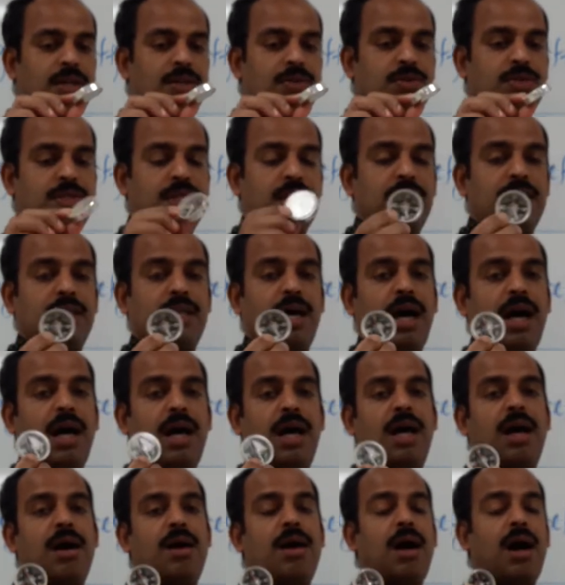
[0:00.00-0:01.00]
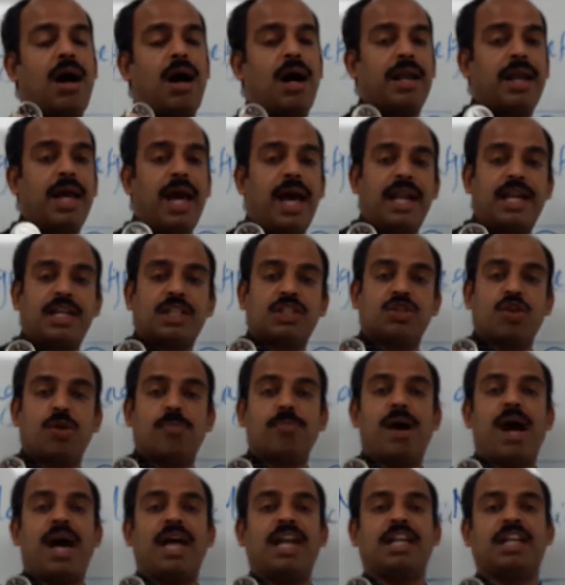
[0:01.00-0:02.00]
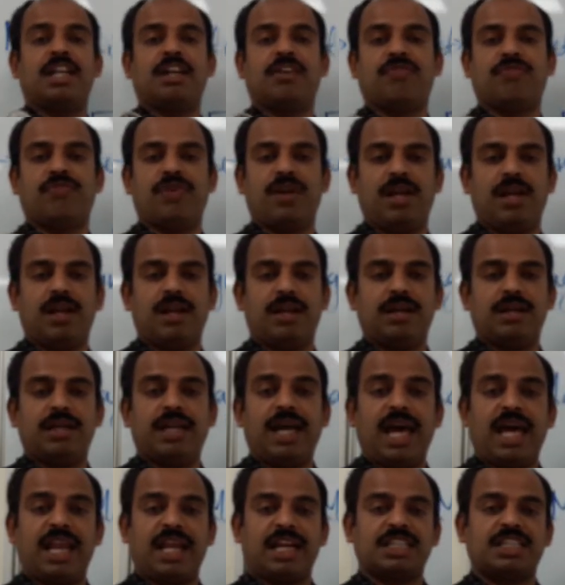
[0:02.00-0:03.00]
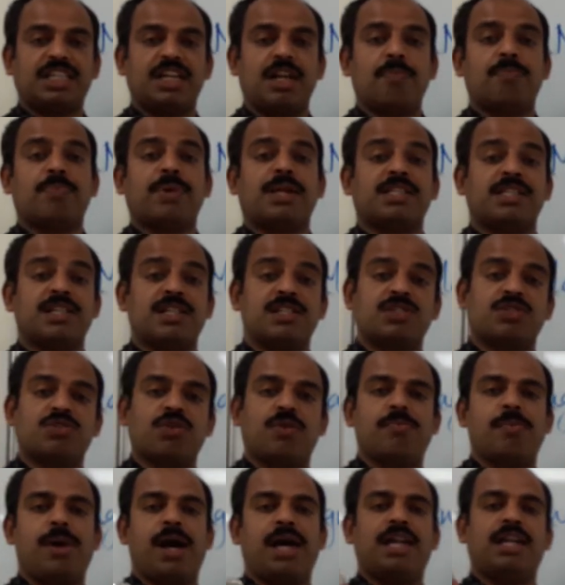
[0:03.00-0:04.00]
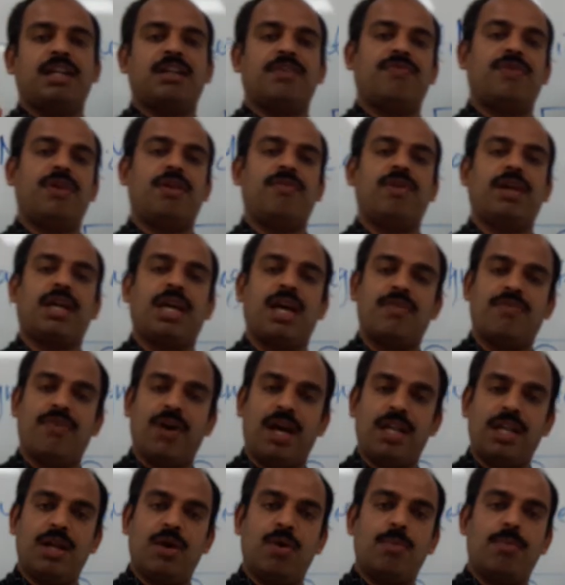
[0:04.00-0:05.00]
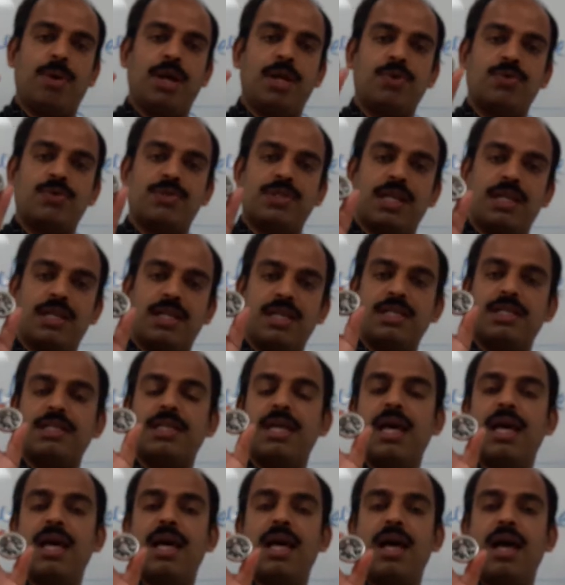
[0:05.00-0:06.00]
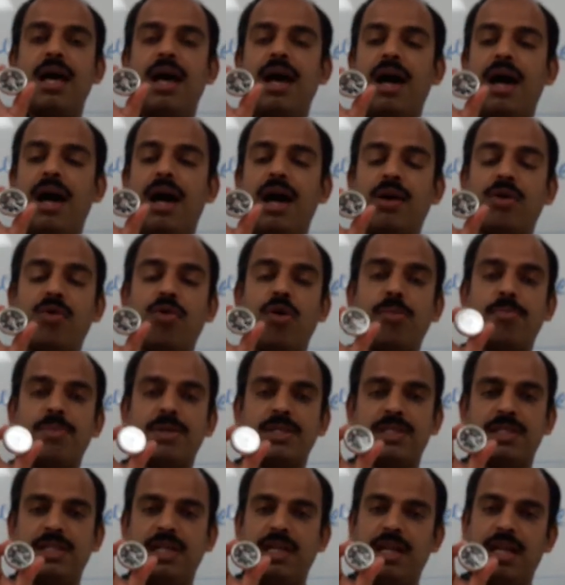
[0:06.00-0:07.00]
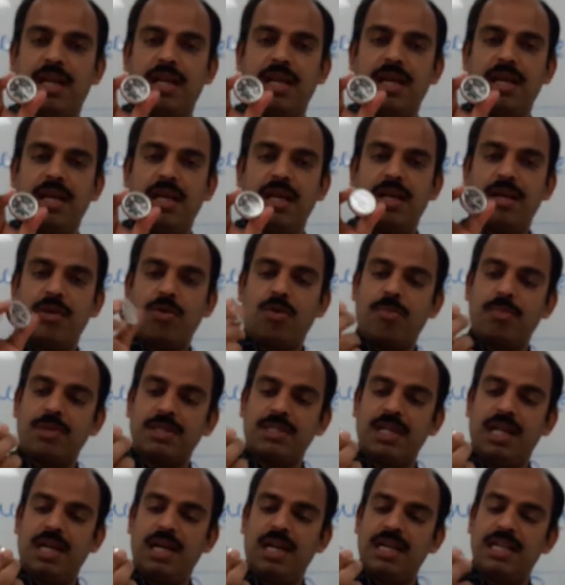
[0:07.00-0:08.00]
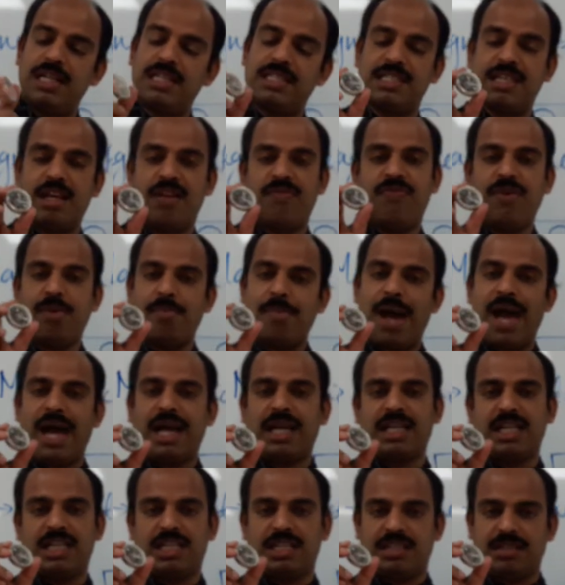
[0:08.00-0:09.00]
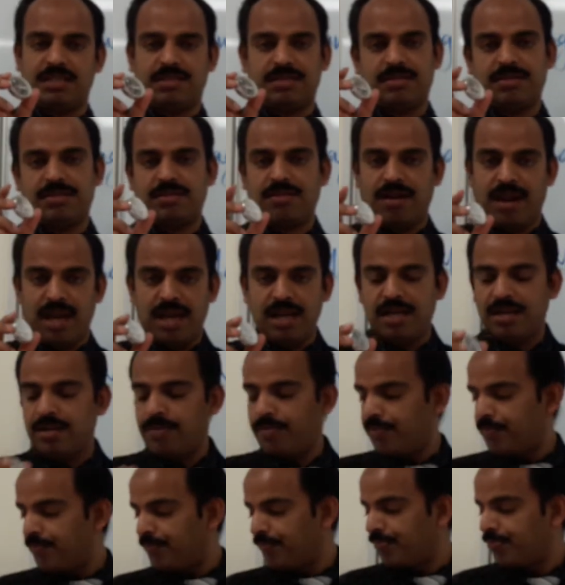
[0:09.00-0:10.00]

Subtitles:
To see the direction of magnetic field, direction and presence of magnetic field, we can find out by using this compass needle. Compass needle itself a magnet, right?